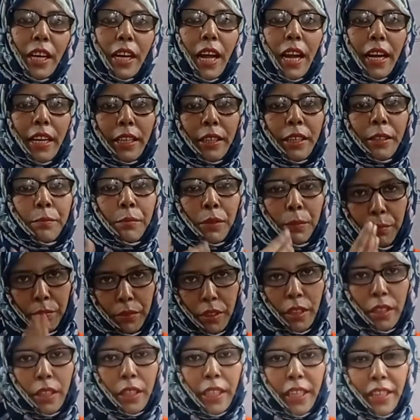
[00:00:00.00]

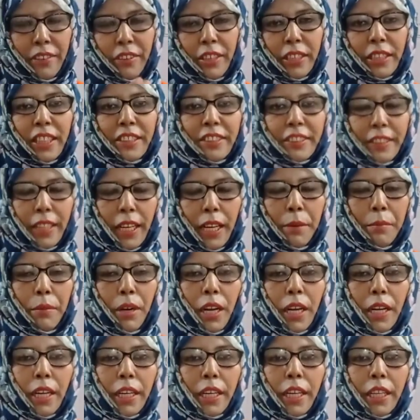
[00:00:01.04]
and giving the same
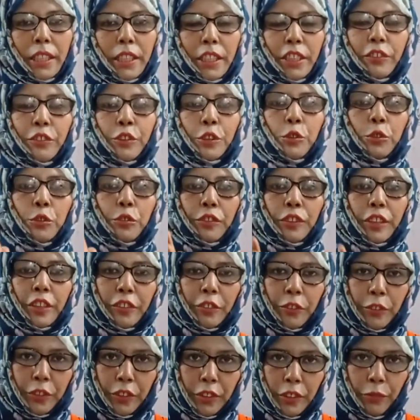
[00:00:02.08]
idea, just use the
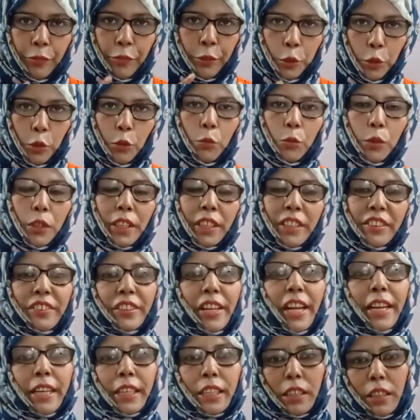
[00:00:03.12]
few words
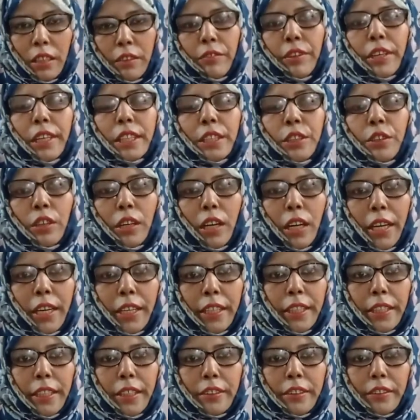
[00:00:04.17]
and convey your
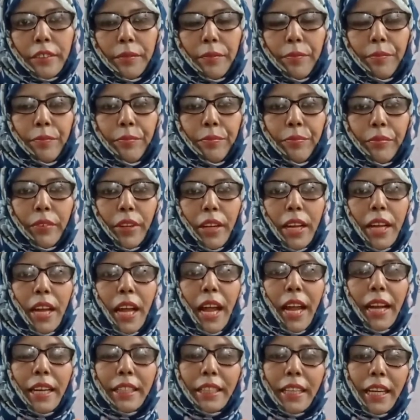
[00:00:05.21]
idea.
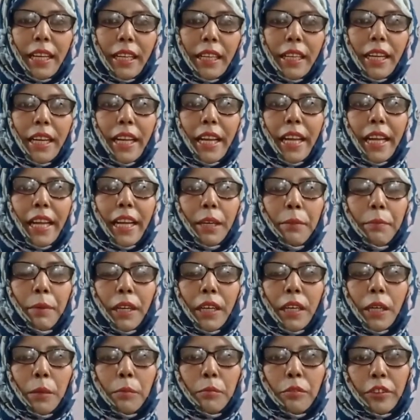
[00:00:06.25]
And then it
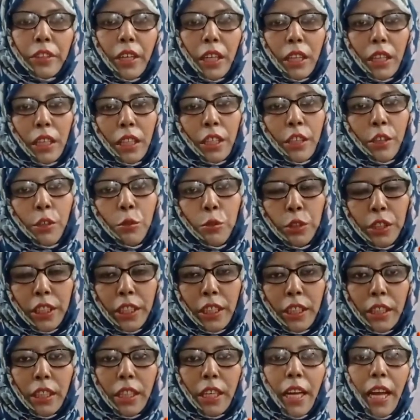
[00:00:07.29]
becomes the
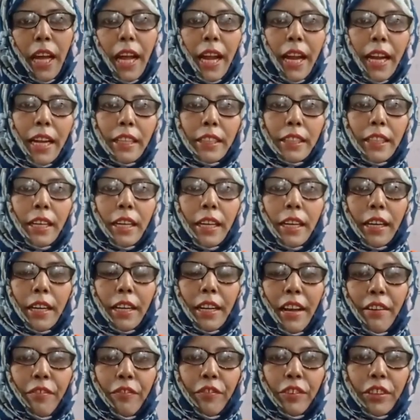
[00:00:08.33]
conclusion and the
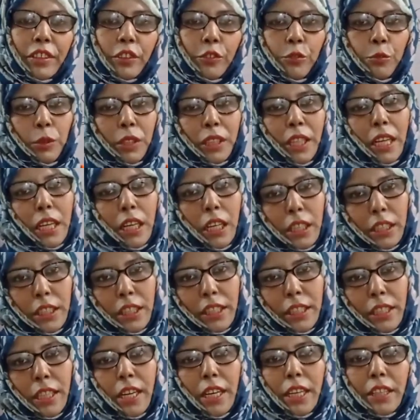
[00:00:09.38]
reference with
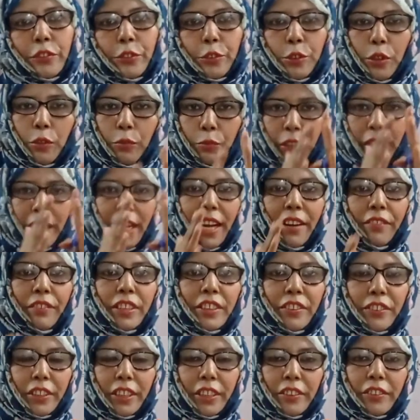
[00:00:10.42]
another. So we have
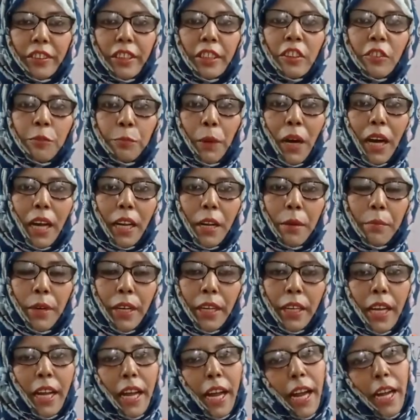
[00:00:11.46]
discussed this
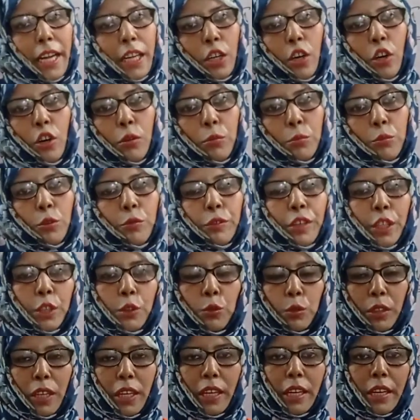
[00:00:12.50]
pyramid, and now moving
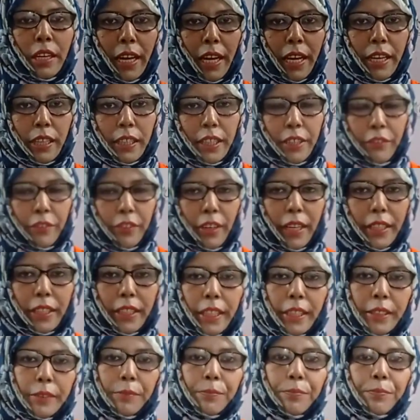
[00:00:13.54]
to the narrative writing.